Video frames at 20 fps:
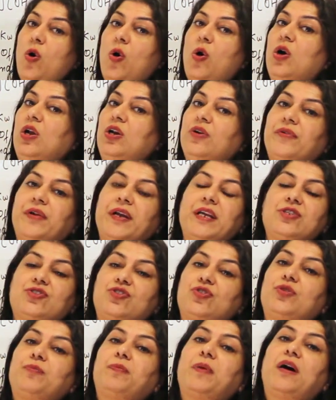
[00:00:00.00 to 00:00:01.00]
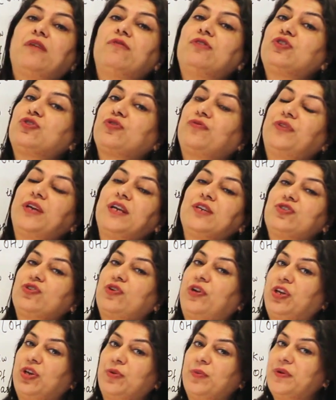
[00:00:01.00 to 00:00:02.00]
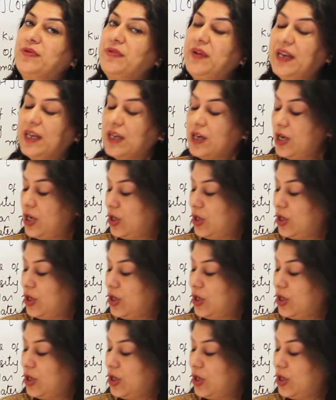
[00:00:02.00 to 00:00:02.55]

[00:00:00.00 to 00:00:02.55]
all raised to the powers of their stoichiometric